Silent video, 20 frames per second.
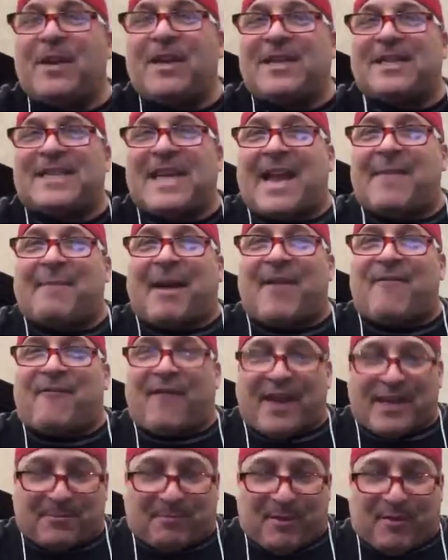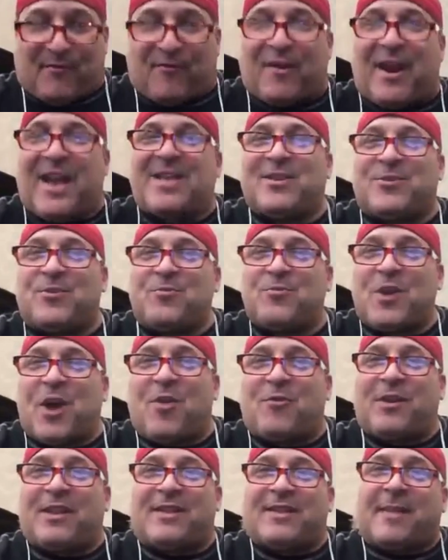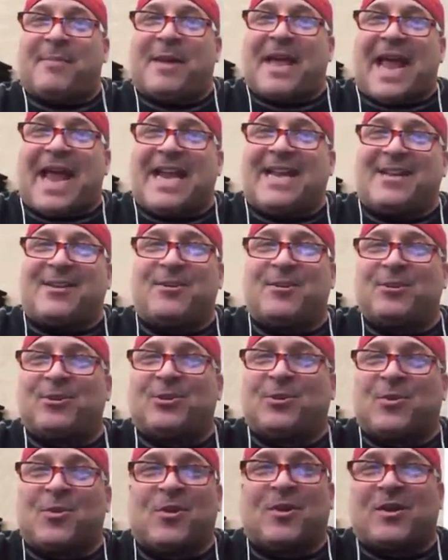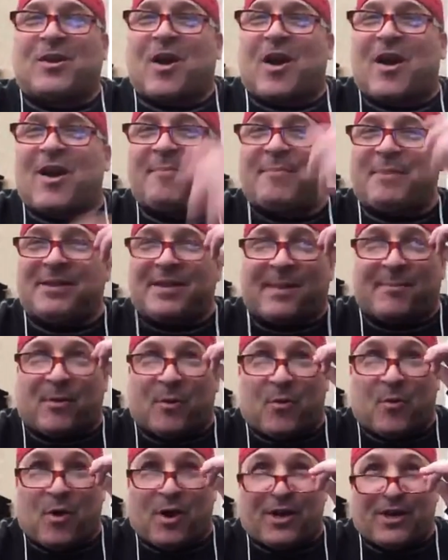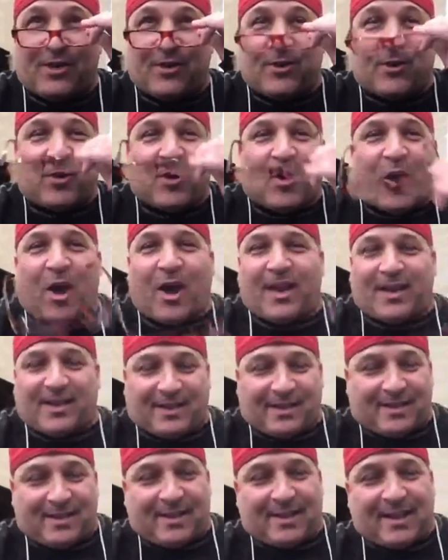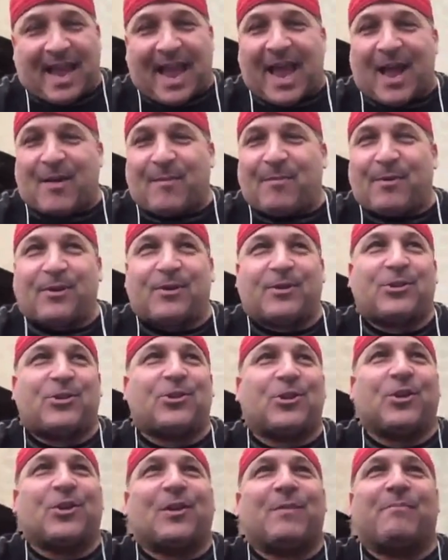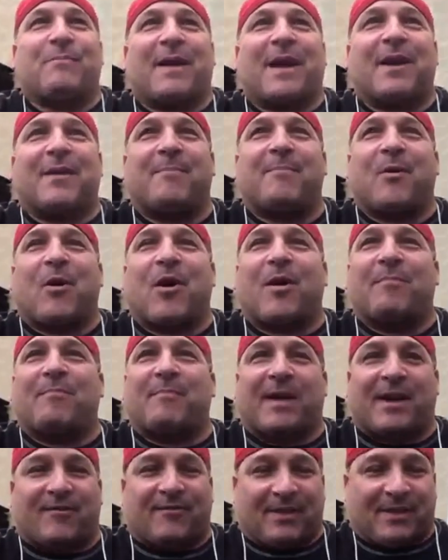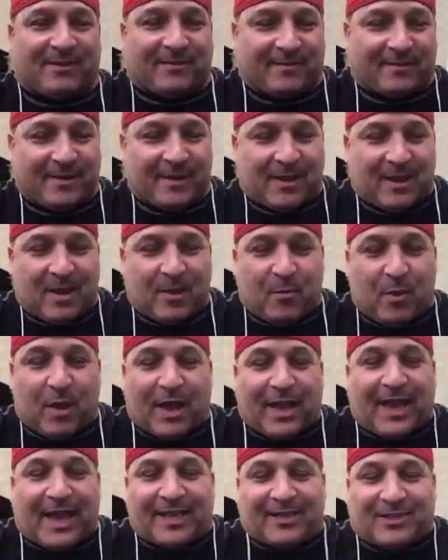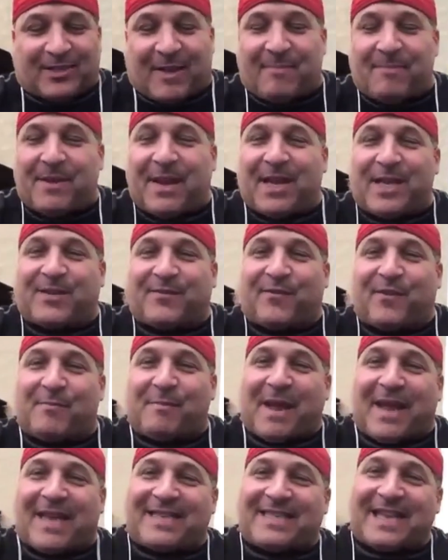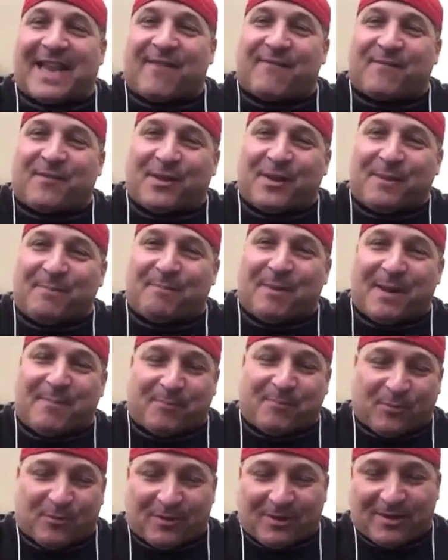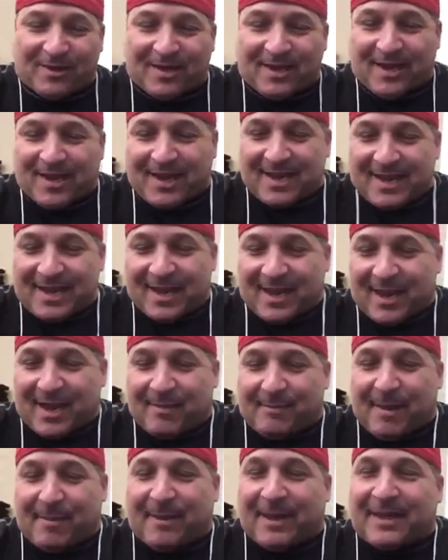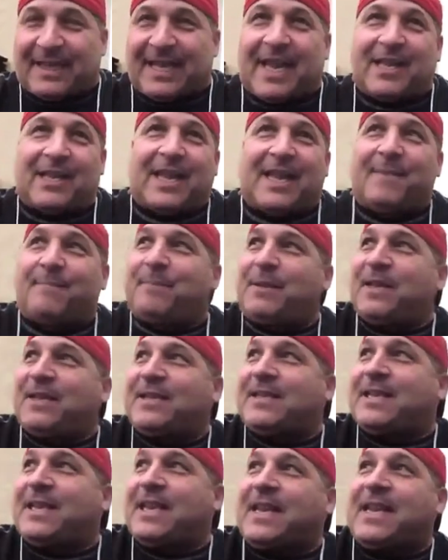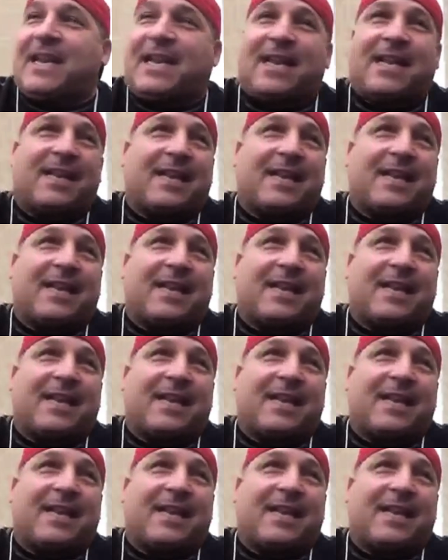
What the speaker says: What do you say, my Facebook friends? You know it. Number 8 in your scorecard, but number 1 in your heart, Albert Sugar Bear Barbieri. Well, I got something nice for my South Philly people. I'm at the LAPC